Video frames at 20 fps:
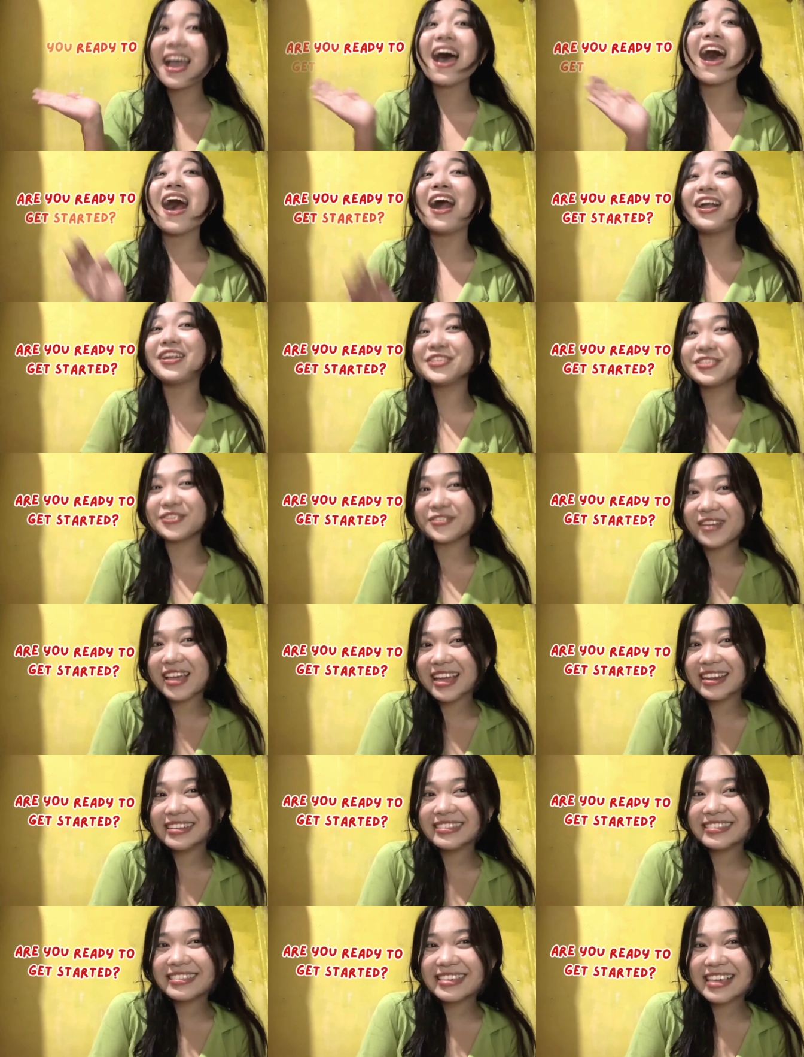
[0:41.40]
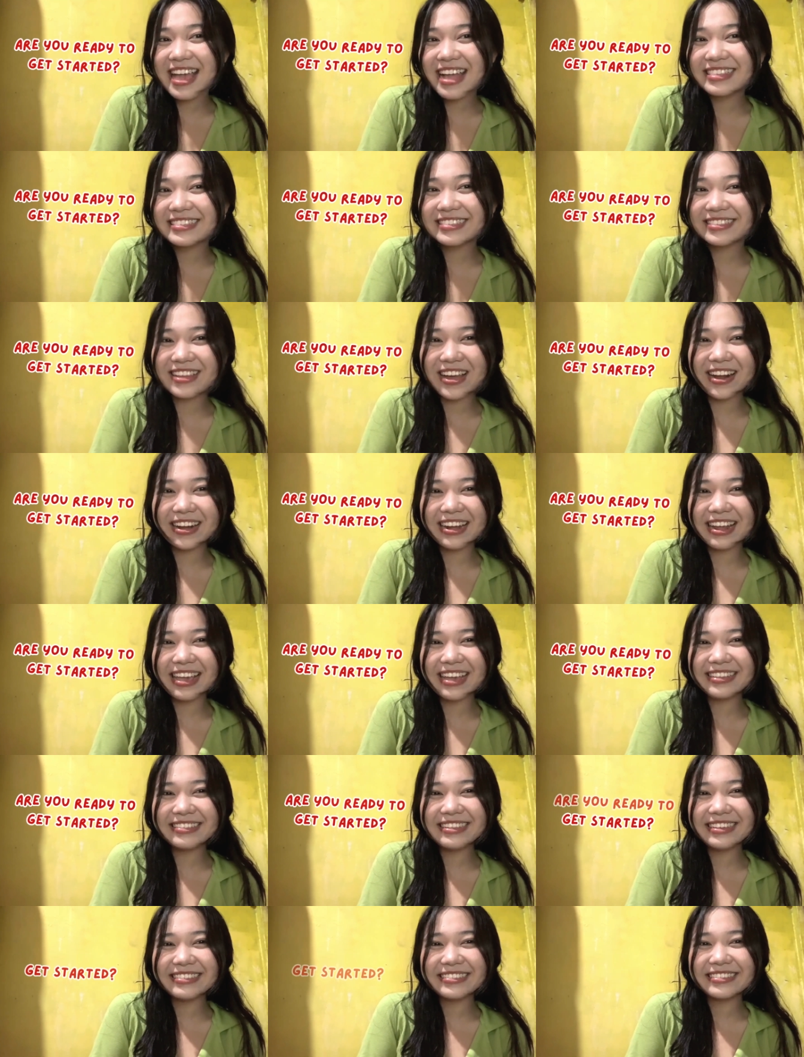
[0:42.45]
Are you ready to get started?
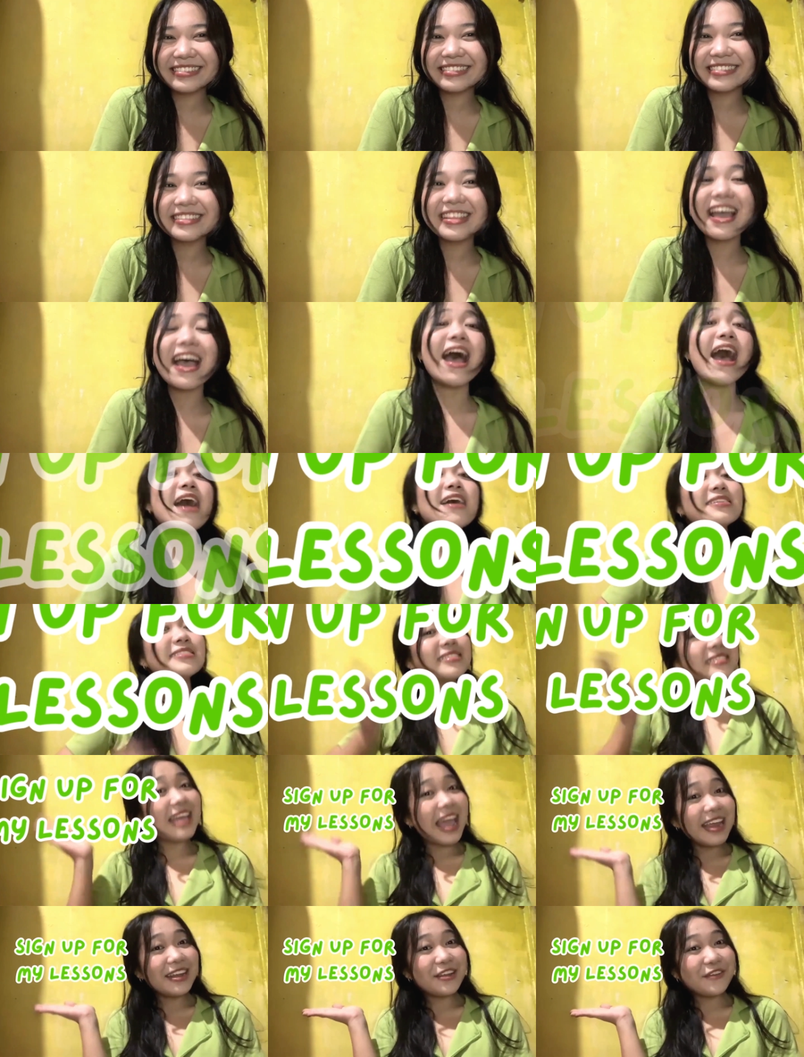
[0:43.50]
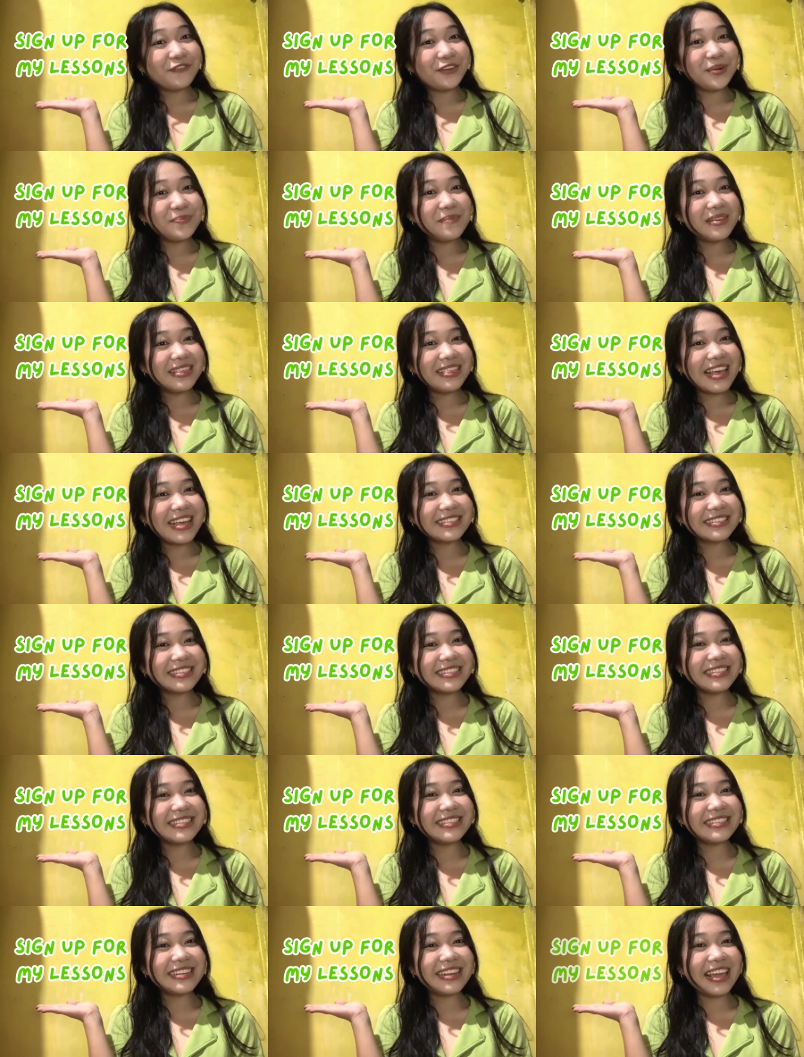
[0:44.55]
Sign up for my lessons
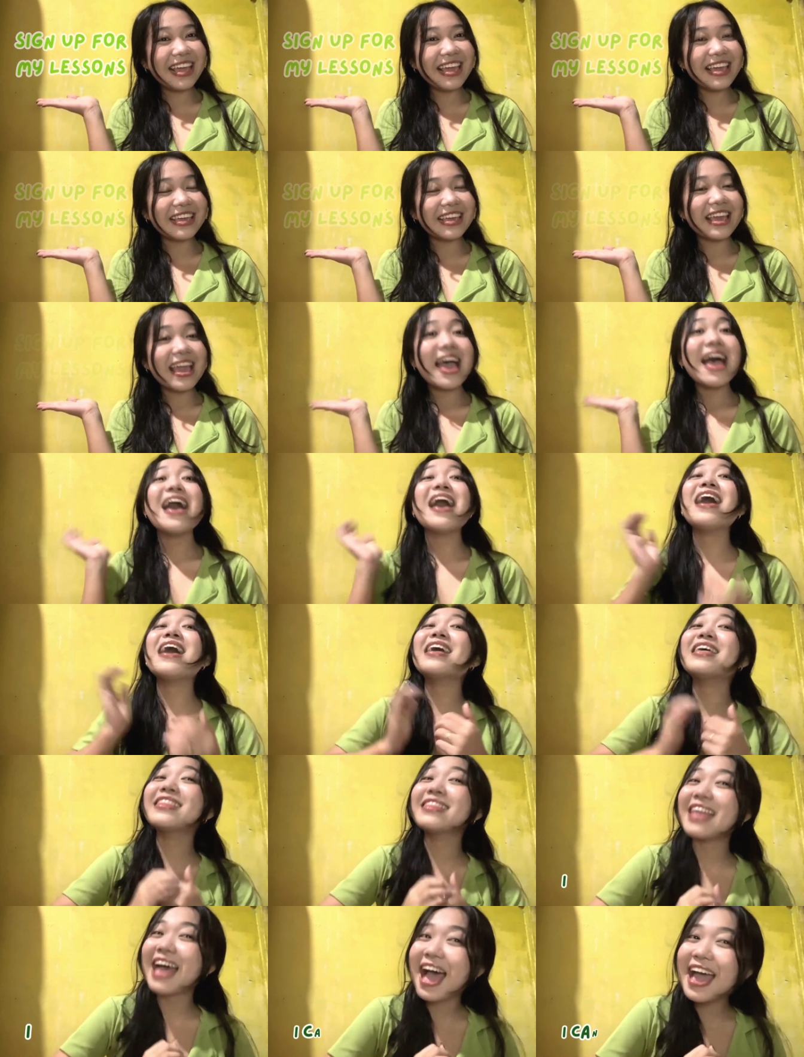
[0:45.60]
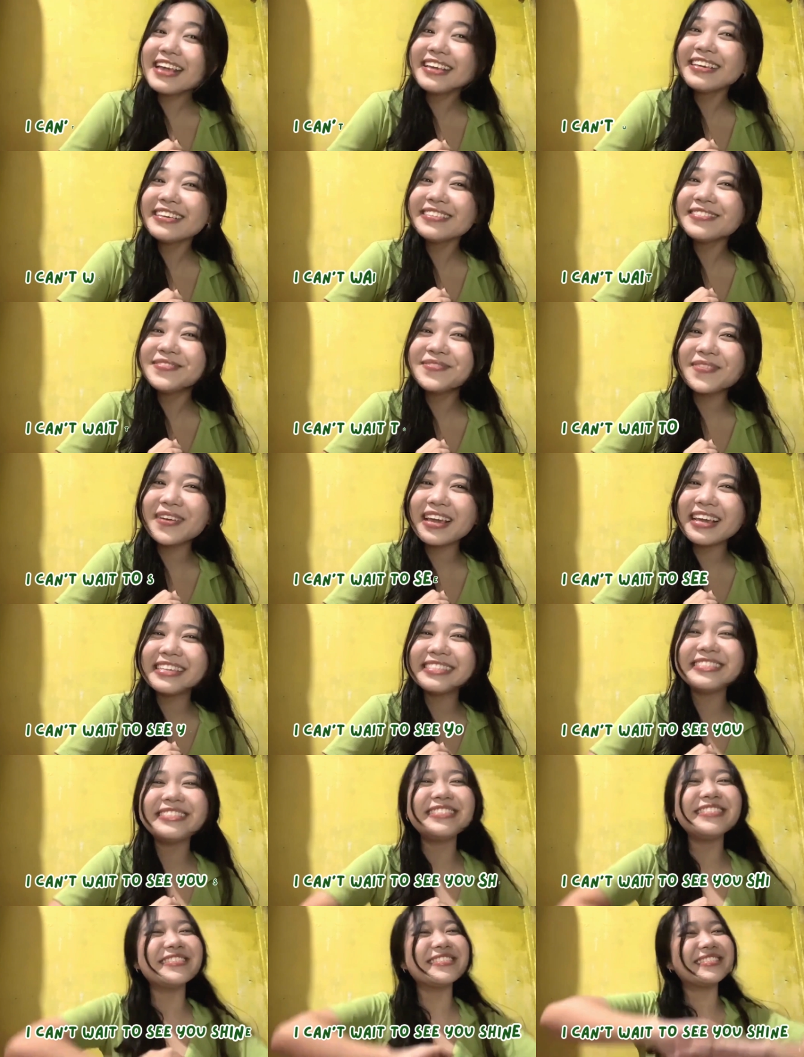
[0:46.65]
today, and I can't wait
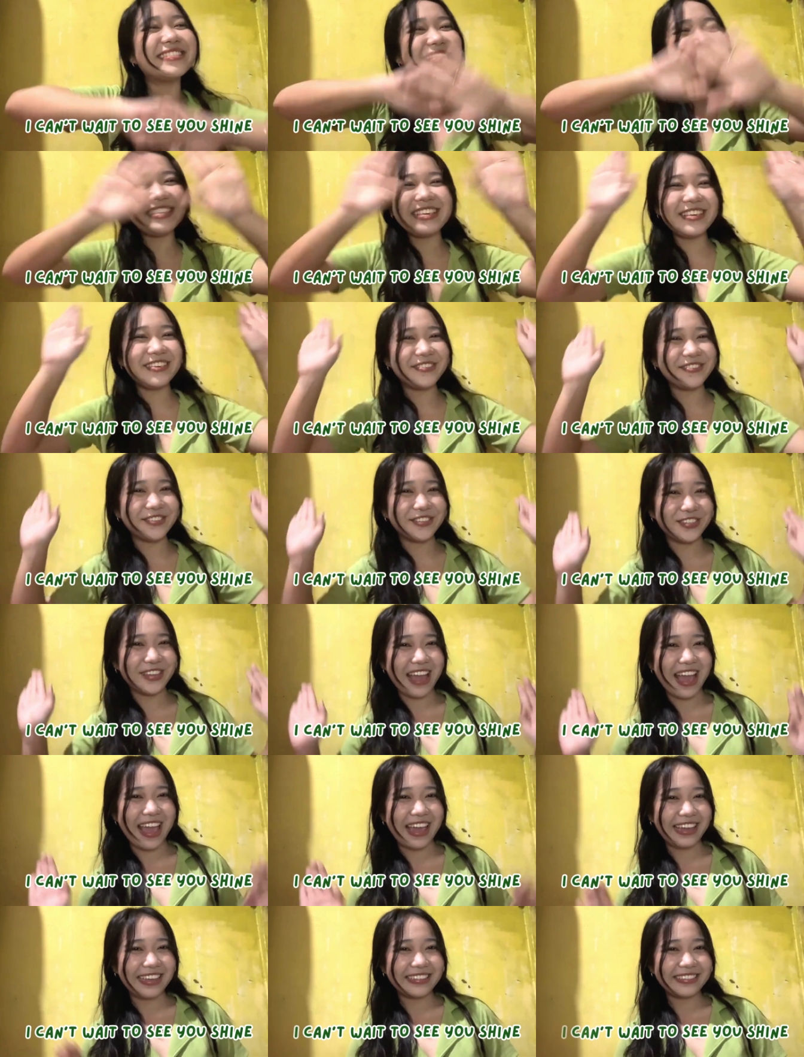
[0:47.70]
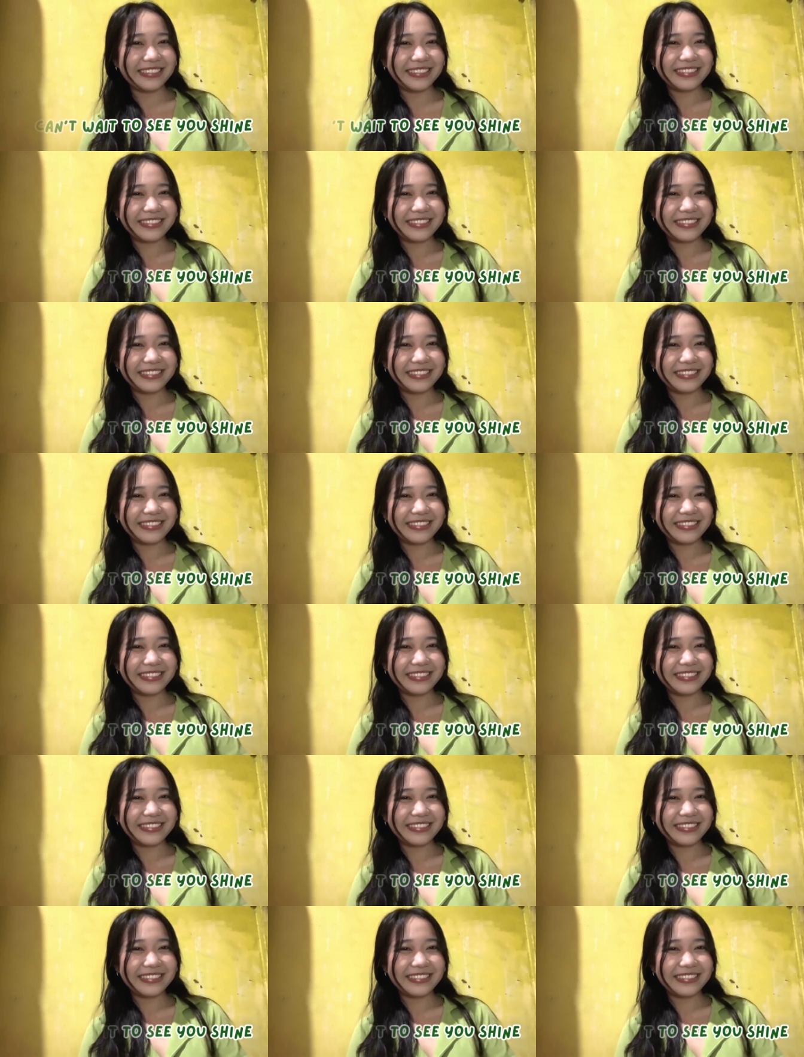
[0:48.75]
to see you shine.